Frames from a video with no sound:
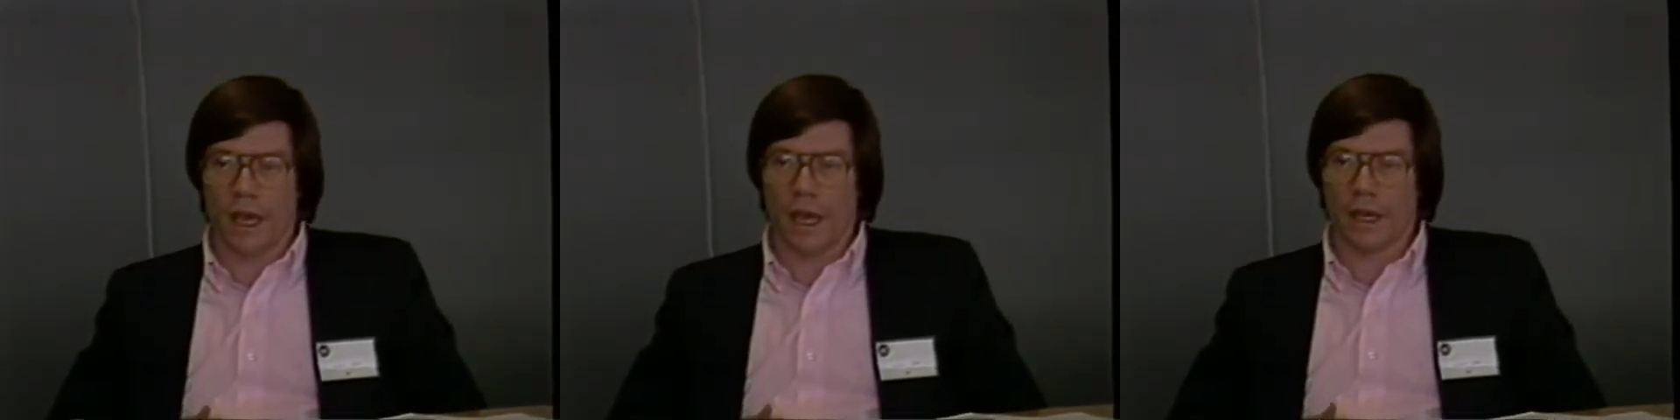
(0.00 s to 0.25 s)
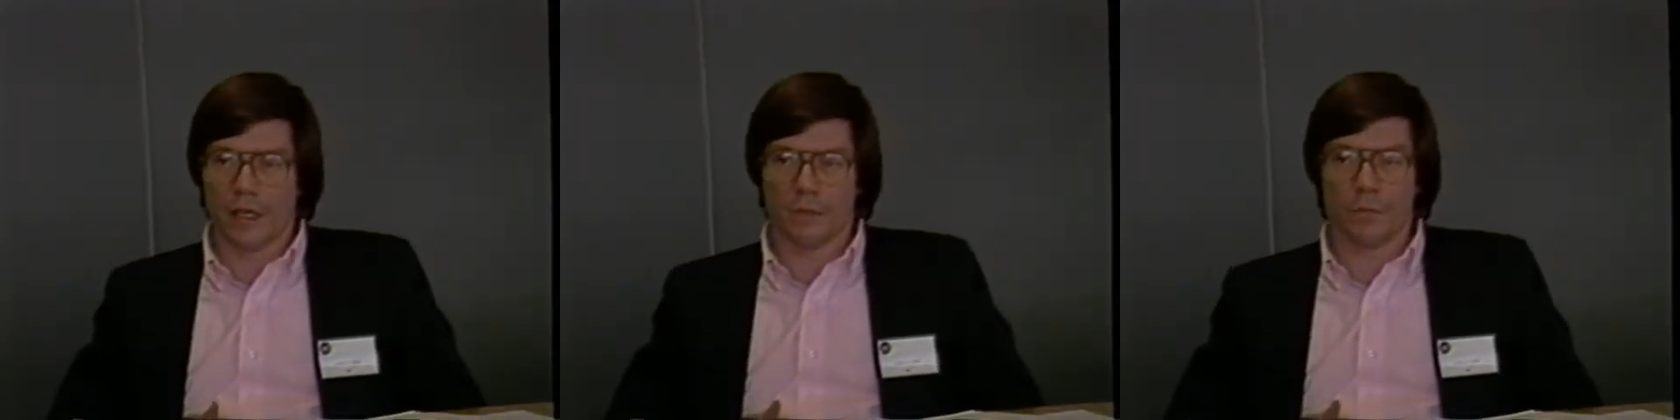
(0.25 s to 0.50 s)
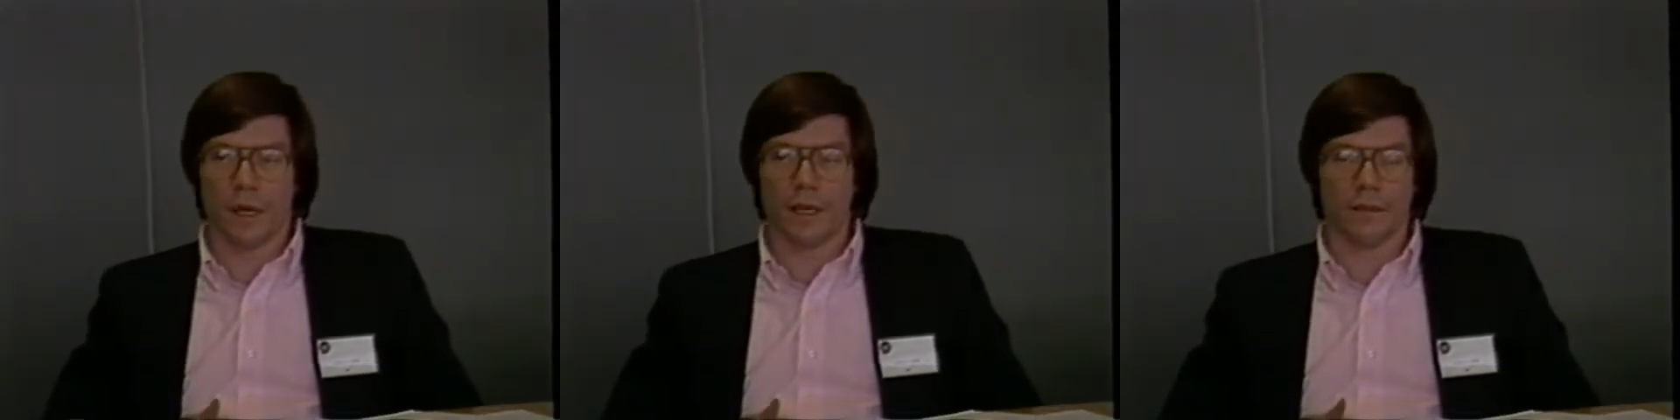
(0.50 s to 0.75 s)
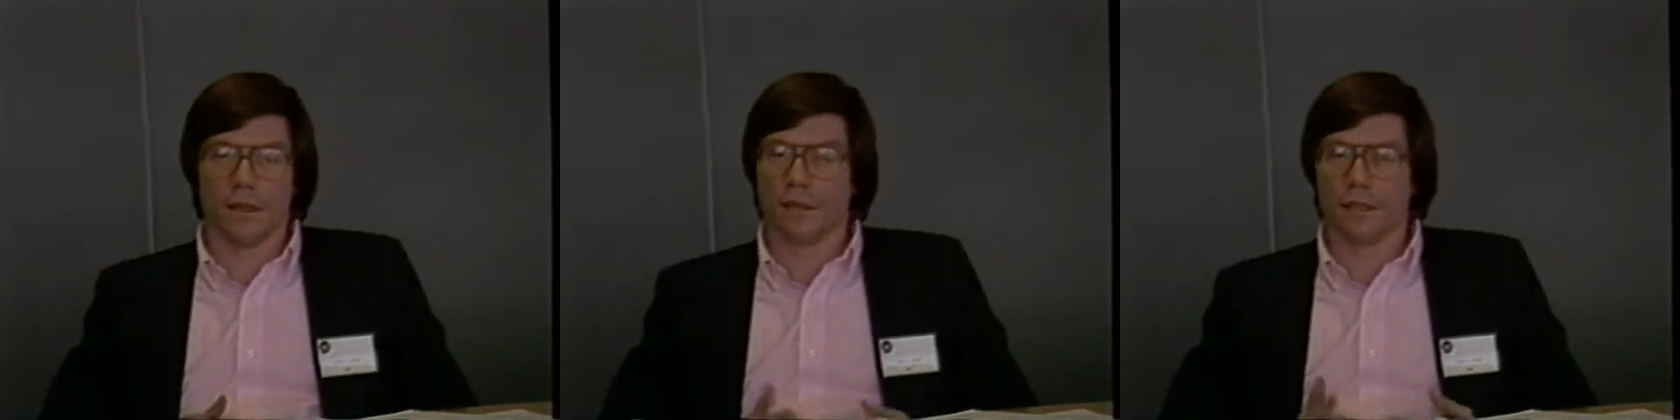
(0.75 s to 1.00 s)
And
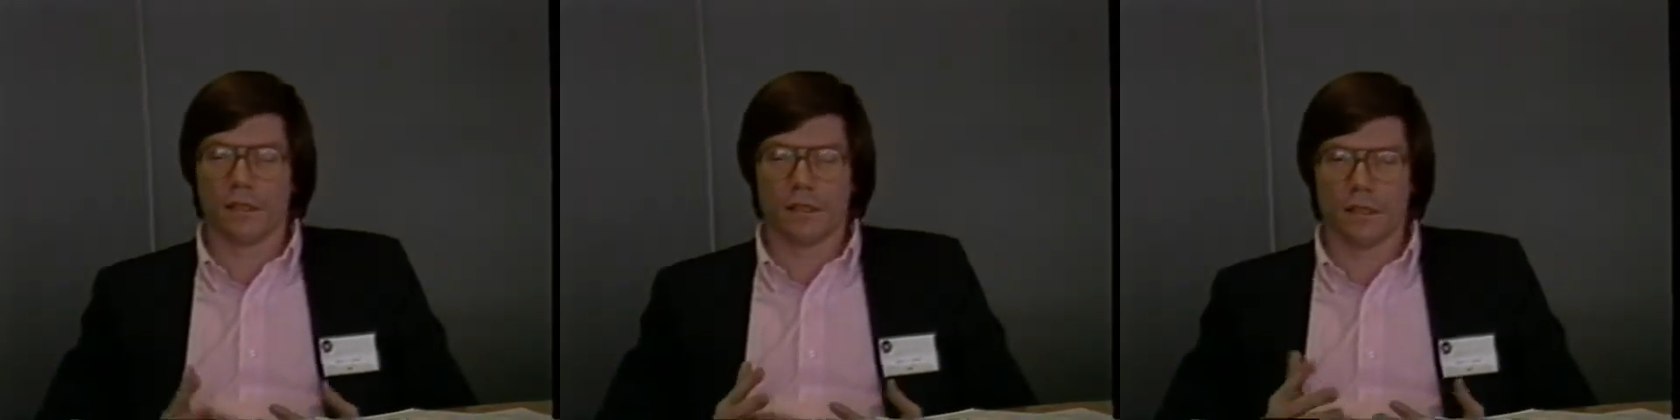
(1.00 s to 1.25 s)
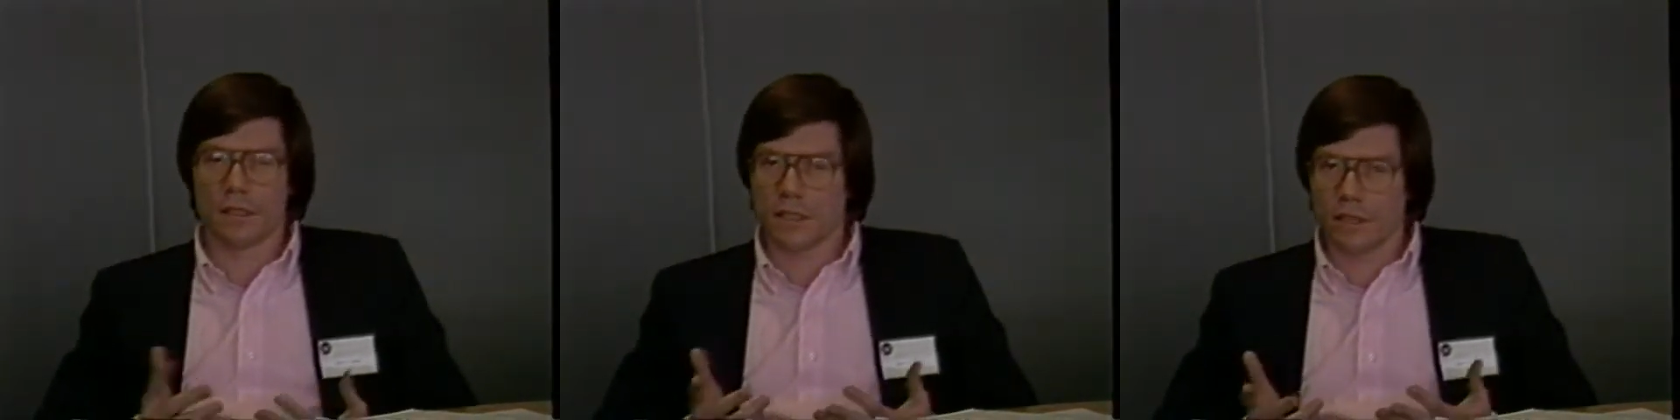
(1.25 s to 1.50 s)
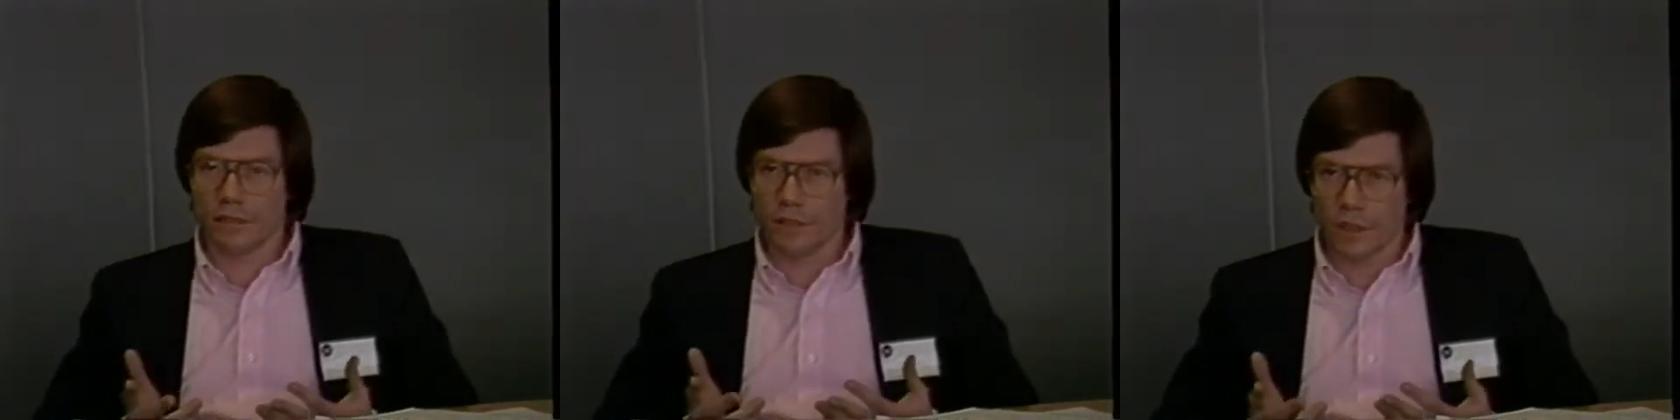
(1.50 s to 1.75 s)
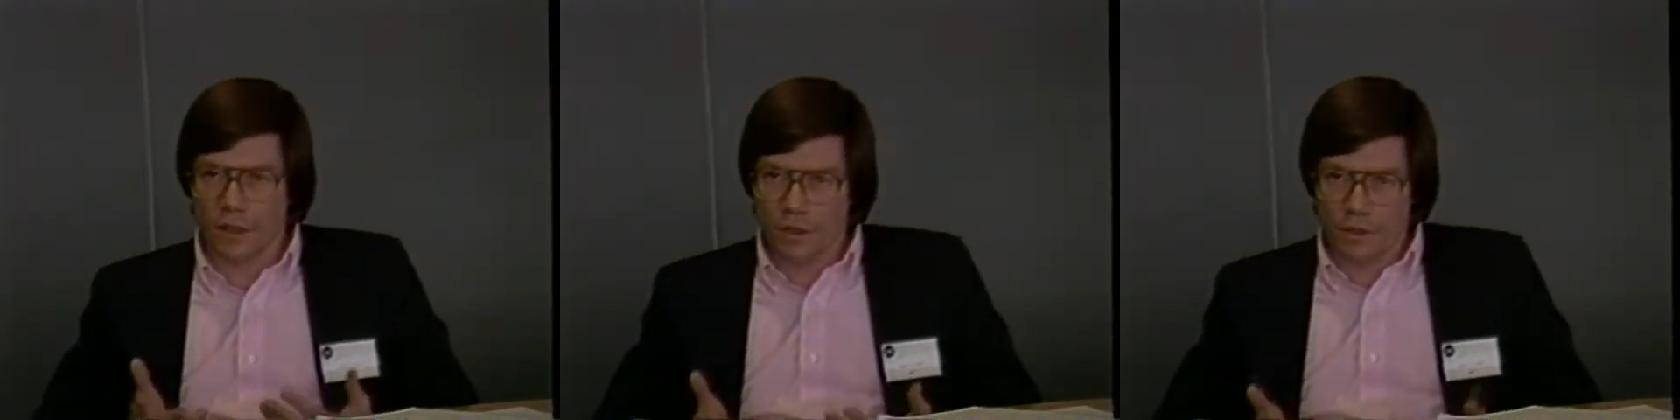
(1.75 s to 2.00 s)
by
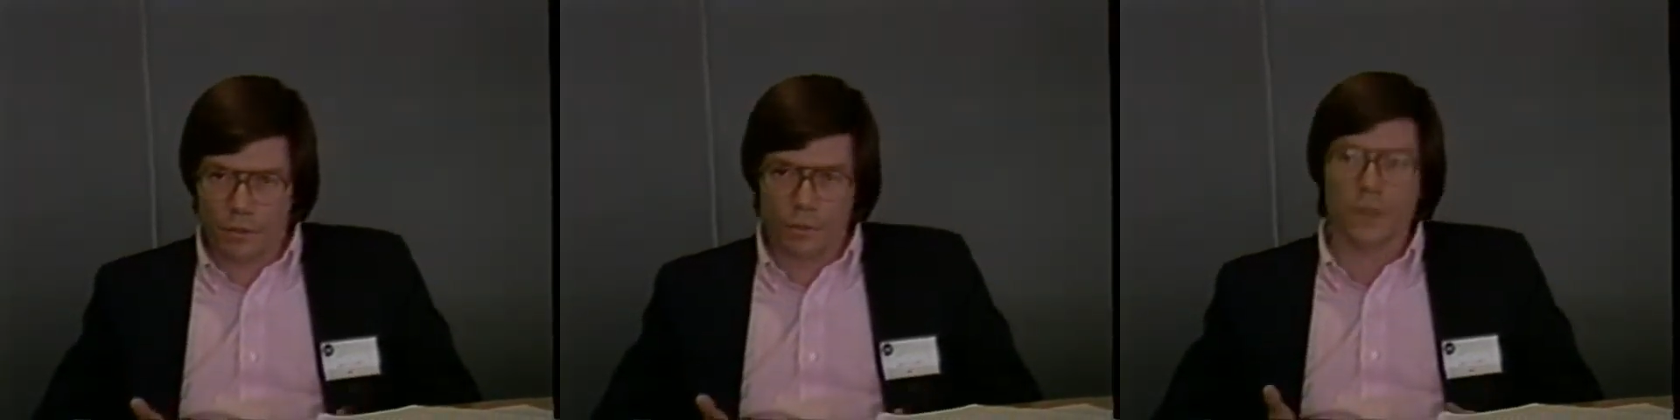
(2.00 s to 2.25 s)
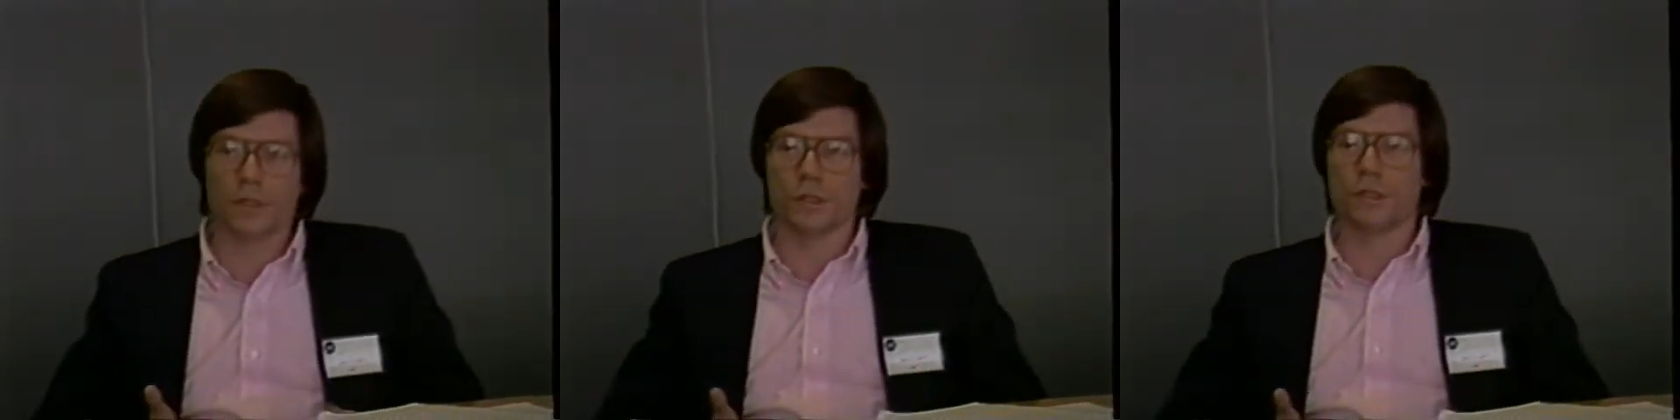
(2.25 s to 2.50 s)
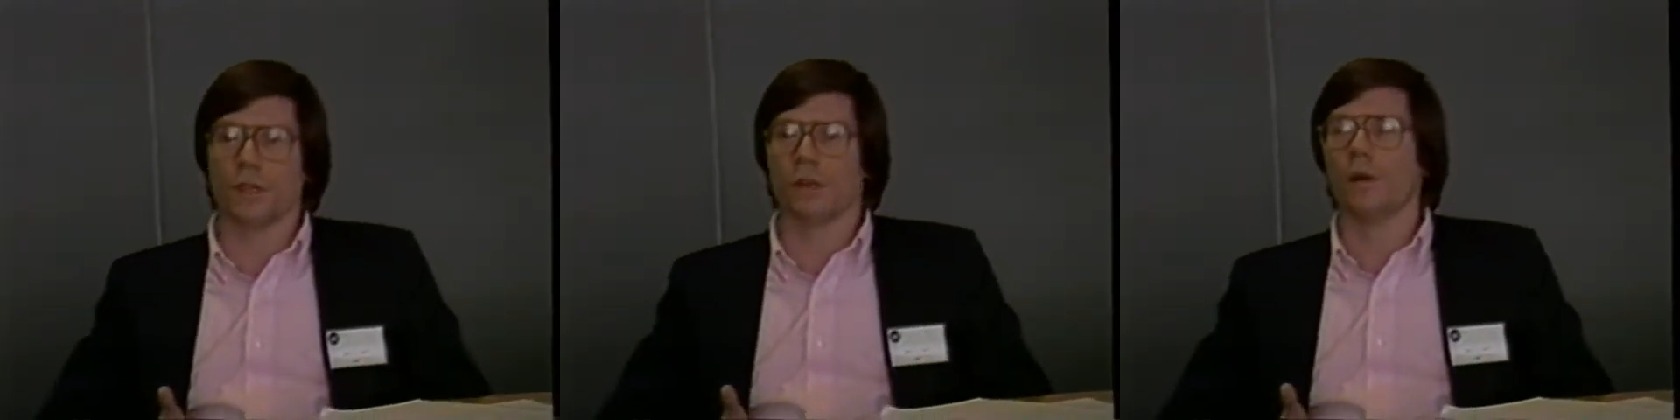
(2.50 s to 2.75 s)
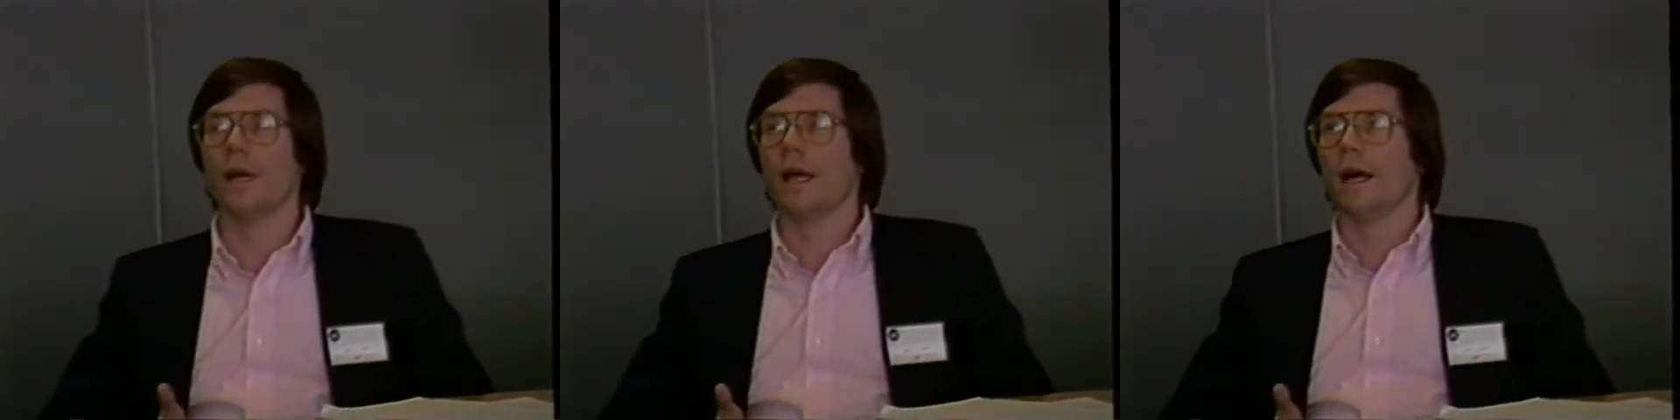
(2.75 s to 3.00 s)
1973 or so,